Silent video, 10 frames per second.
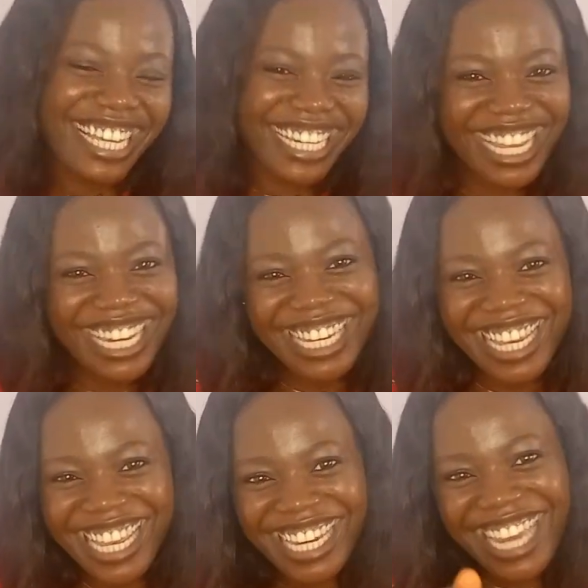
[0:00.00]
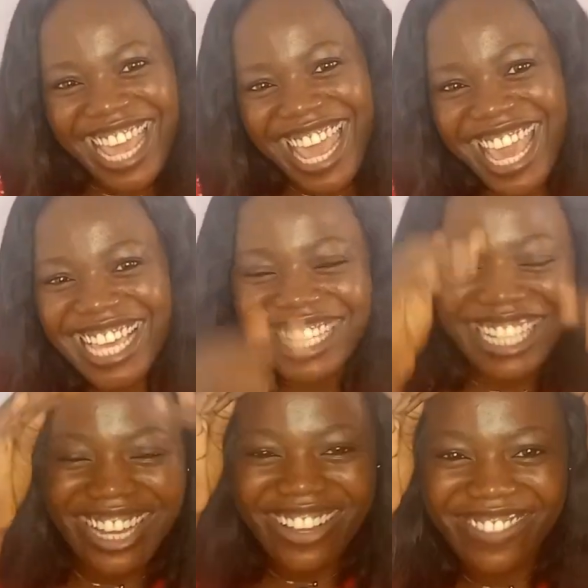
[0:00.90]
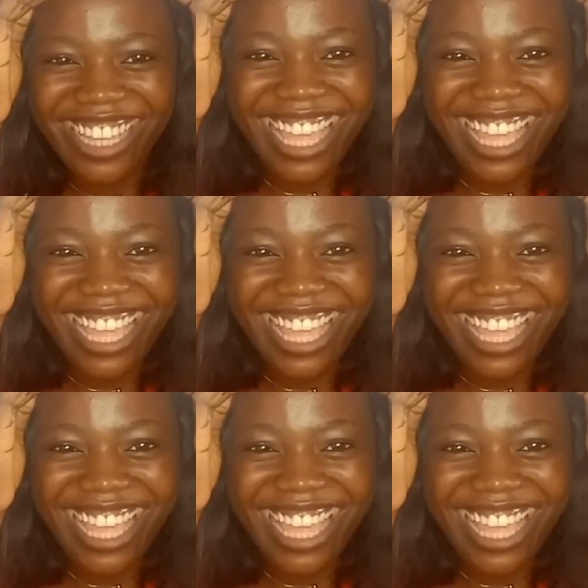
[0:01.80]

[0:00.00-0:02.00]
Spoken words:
The D-Day is coming.